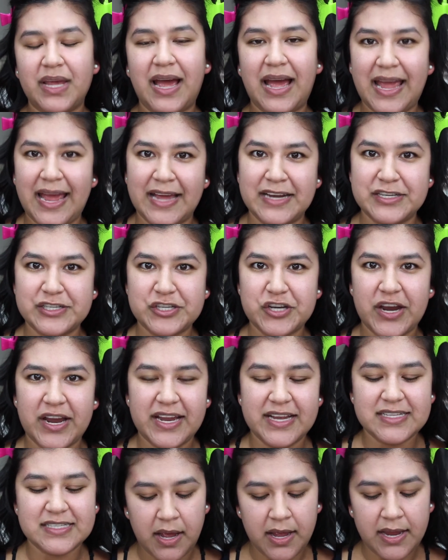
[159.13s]
I had to try
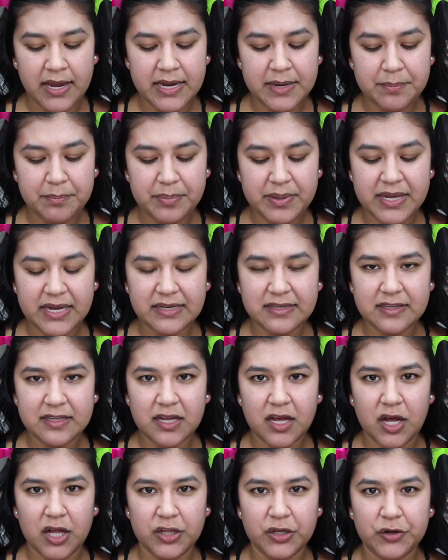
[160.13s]
it. I picked the
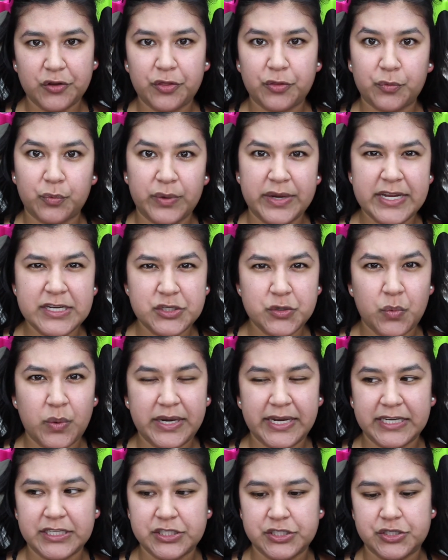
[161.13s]
color
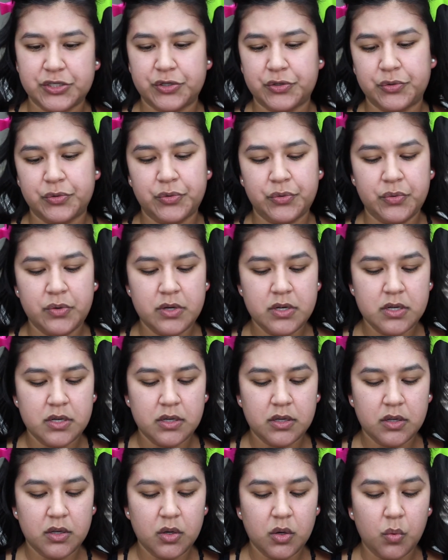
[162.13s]
322
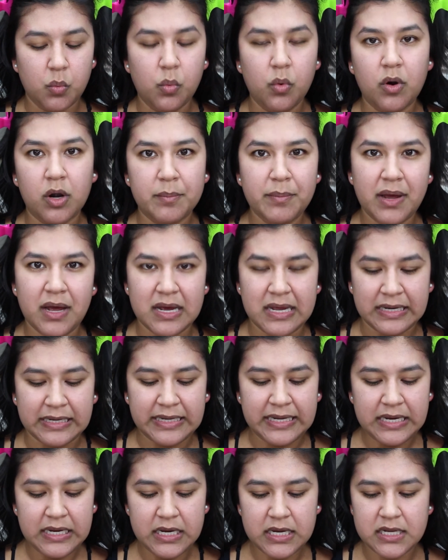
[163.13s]
Warm
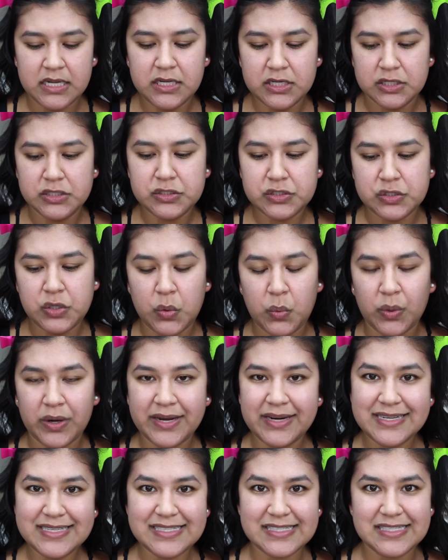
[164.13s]
Honey, so we're
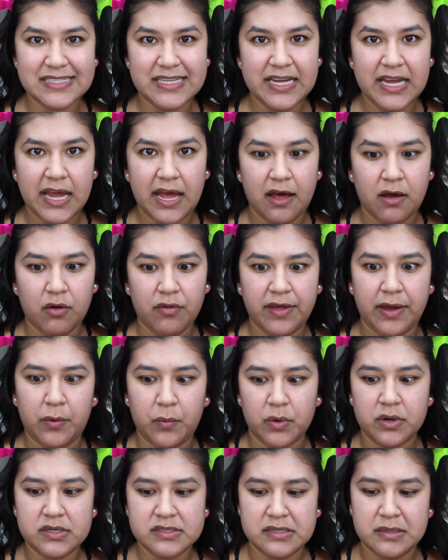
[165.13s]
gonna see how that
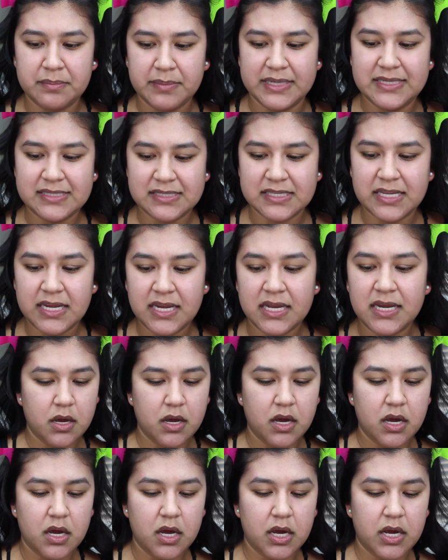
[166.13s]
works on my skin.
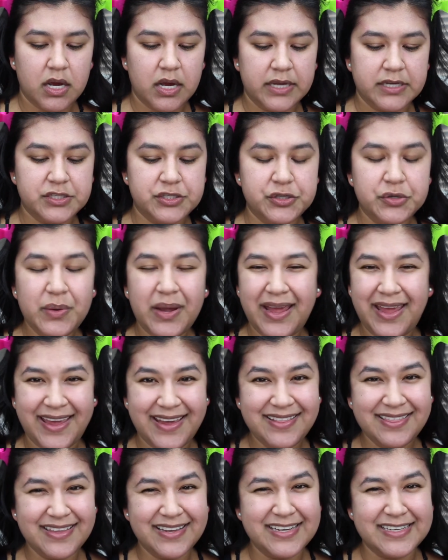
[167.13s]
I do
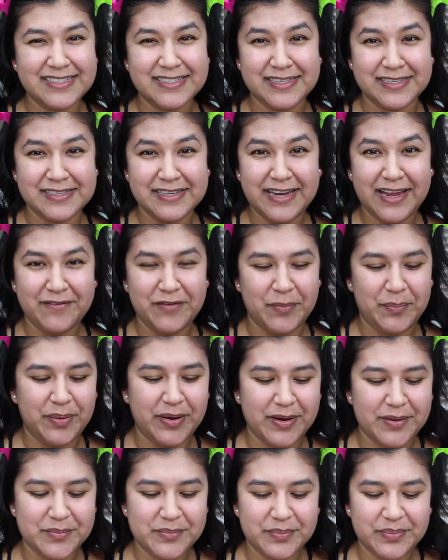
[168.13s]
hate that it doesn't have a
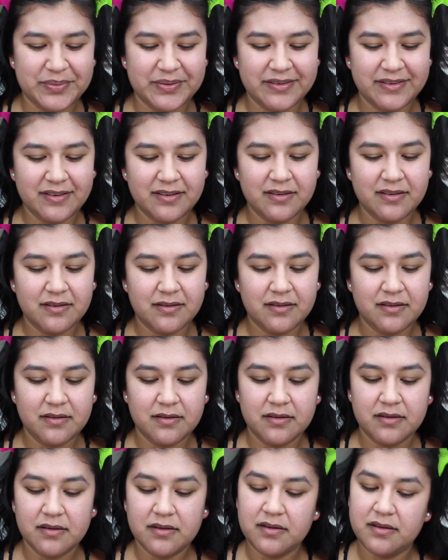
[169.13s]
pump.
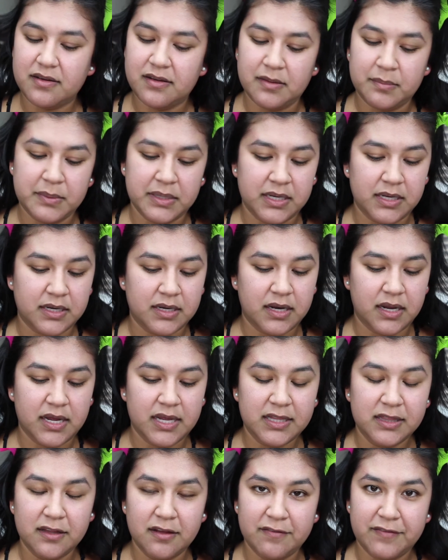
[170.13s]
I mean,
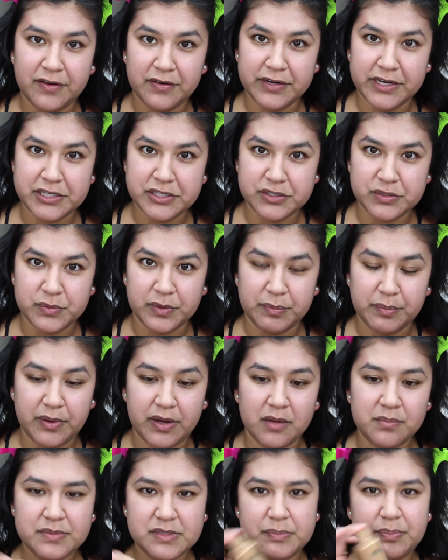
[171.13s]
I love foundations with
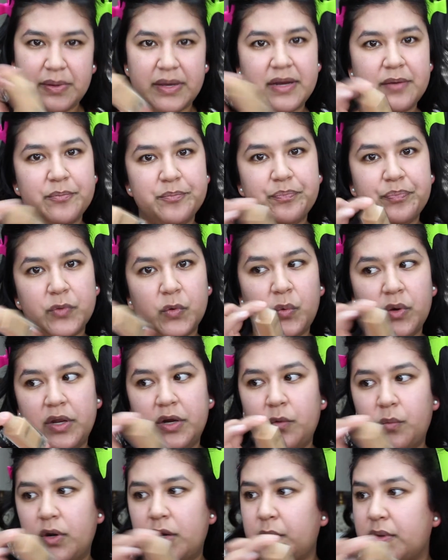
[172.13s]
pumps, but we're
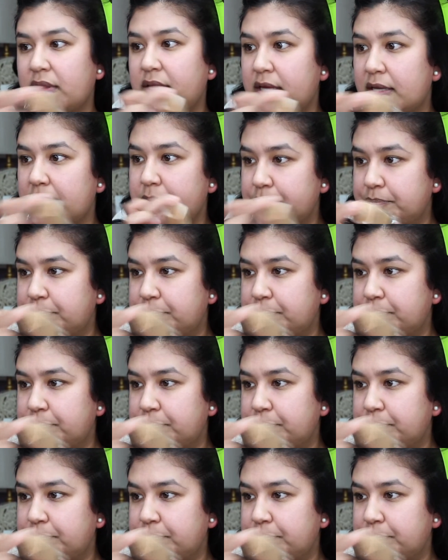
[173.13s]
gonna work with it.